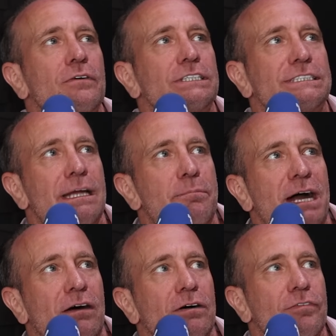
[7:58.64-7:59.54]
You've got to step
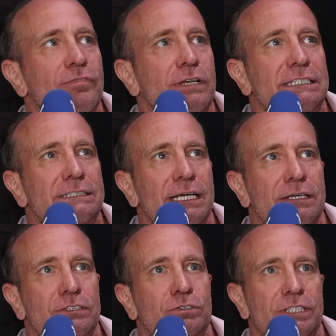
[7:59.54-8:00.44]
out of, let's say,
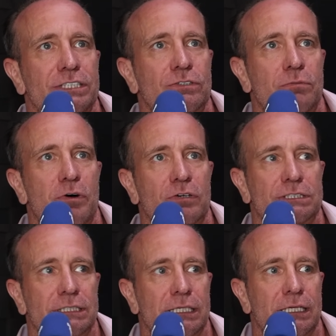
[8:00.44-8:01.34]
your traditional
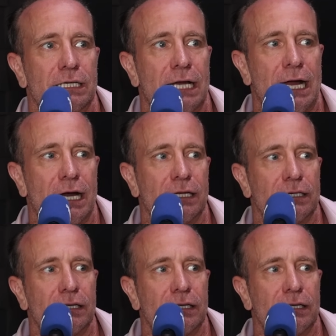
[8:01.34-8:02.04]
boxing hat